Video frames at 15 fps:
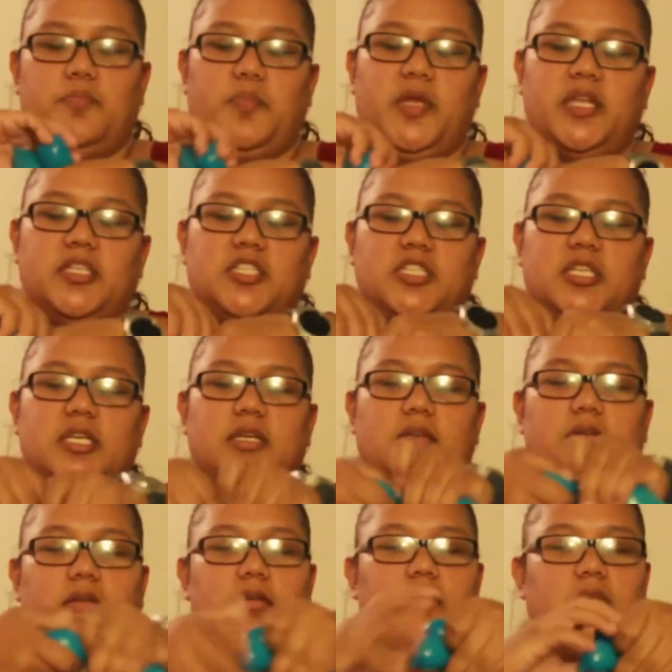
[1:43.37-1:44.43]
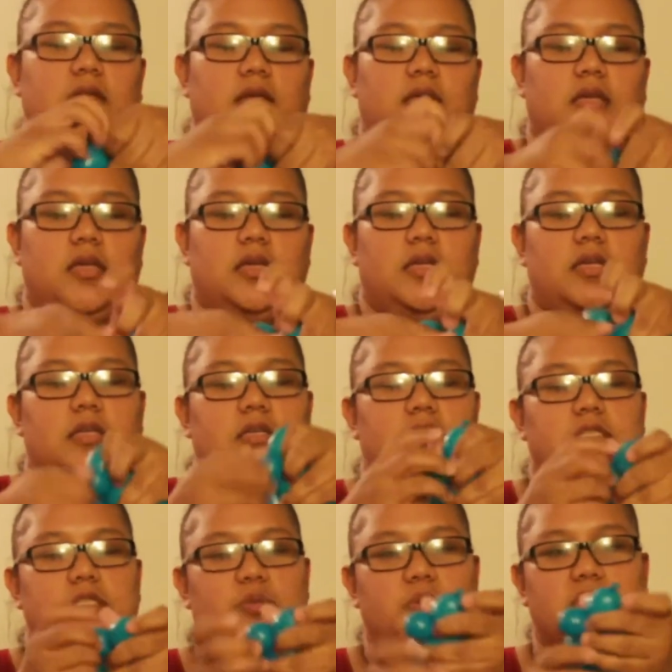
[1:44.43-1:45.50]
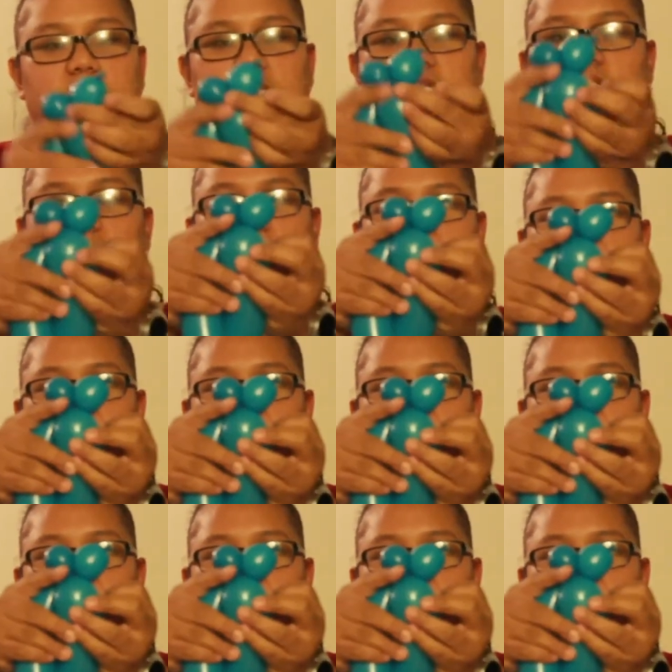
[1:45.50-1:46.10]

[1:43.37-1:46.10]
pinch it, twist it